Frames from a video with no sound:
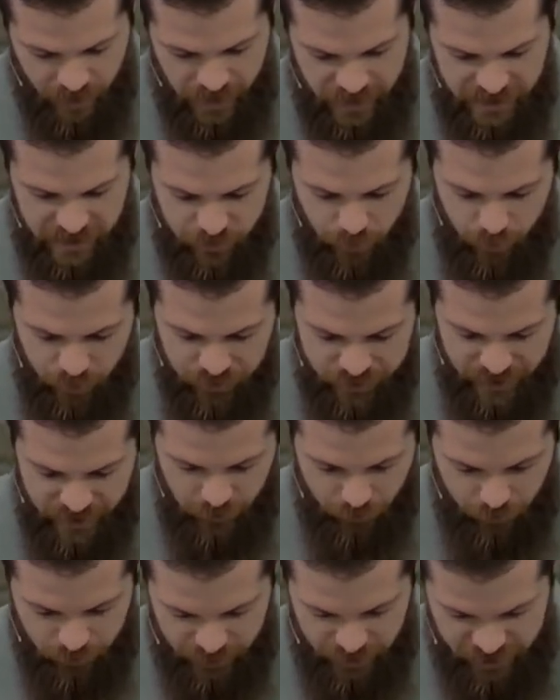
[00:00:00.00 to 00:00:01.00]
Anyone who's
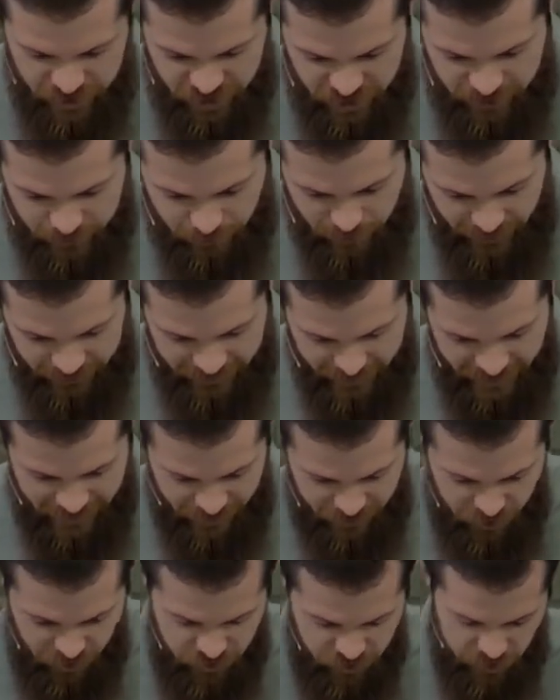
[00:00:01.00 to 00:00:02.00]
had a relationship like that,
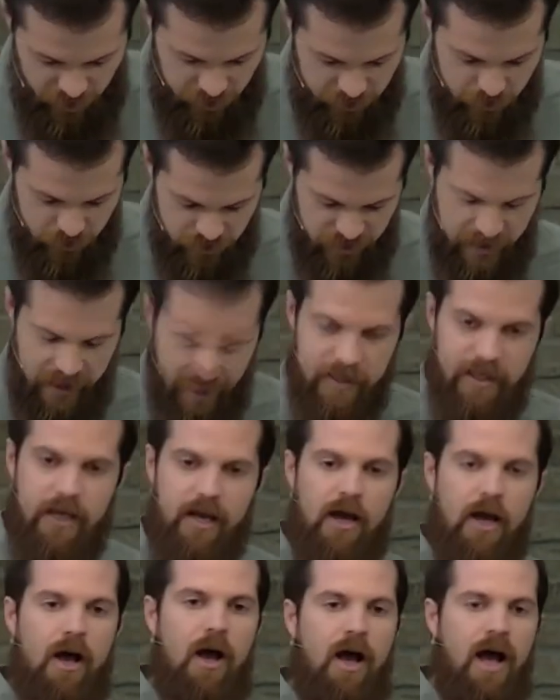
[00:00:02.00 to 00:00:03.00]
I think, should understand
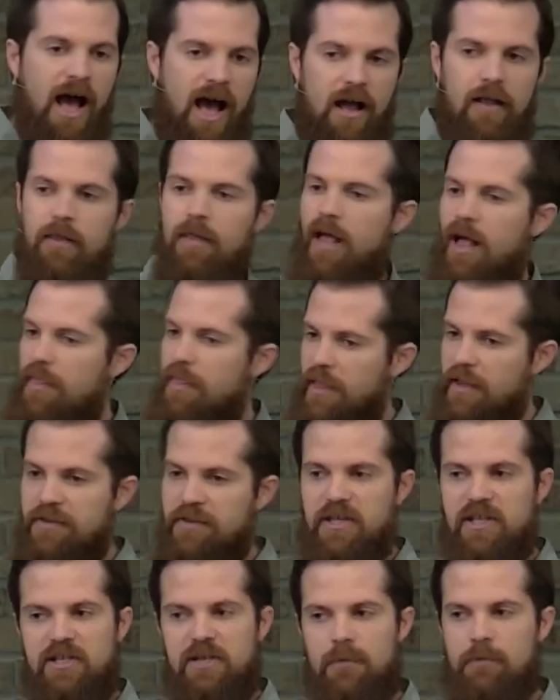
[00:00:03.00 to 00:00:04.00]
that
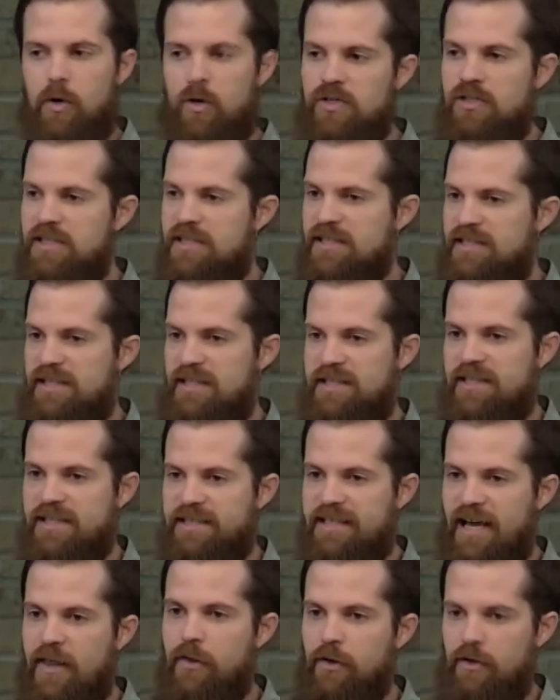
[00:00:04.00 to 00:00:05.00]
these emotions sit
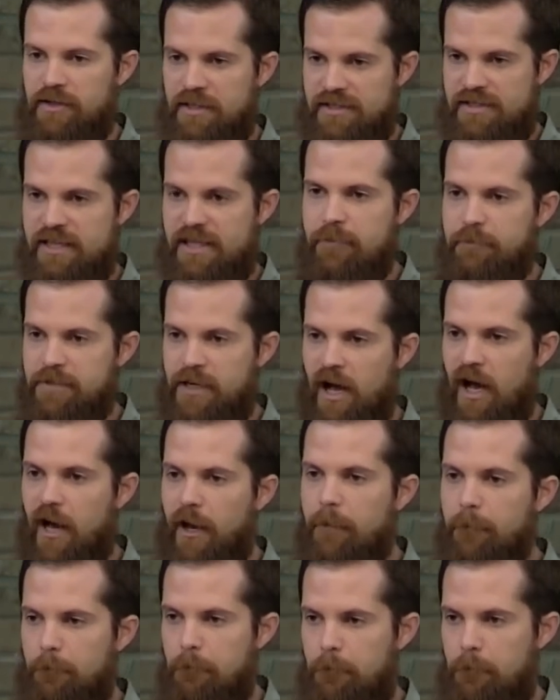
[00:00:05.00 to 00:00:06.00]
together at the same
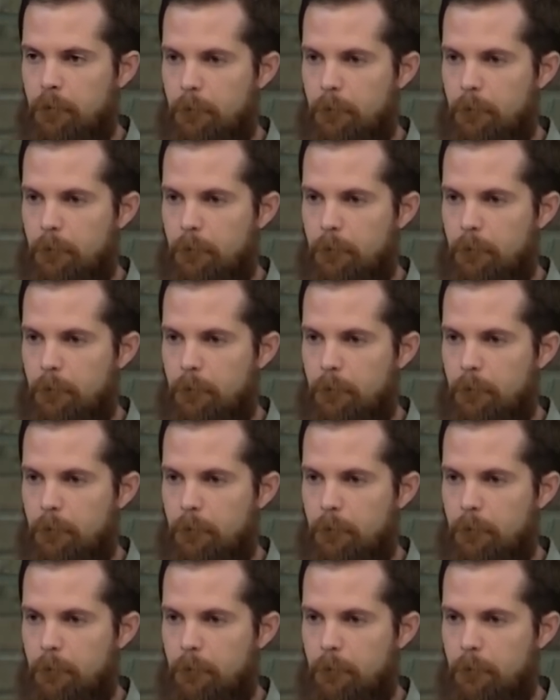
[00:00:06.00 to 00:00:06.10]
time.